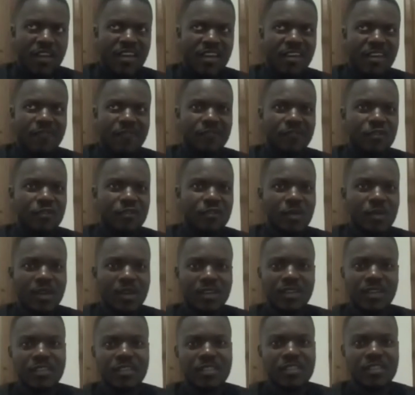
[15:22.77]
a few
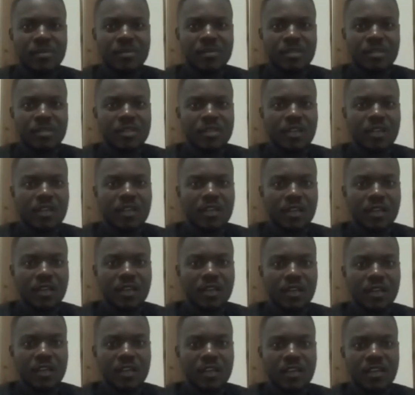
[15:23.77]
other names.
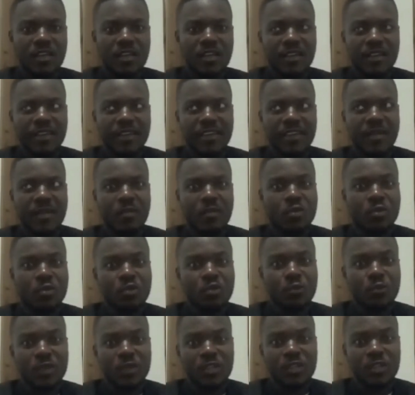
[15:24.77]

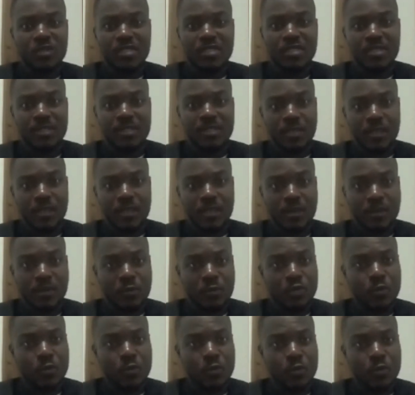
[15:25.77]
Kemons
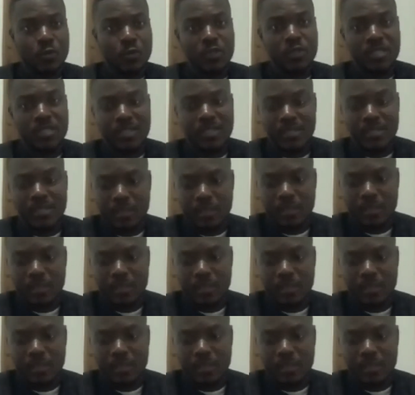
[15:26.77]
Wilson.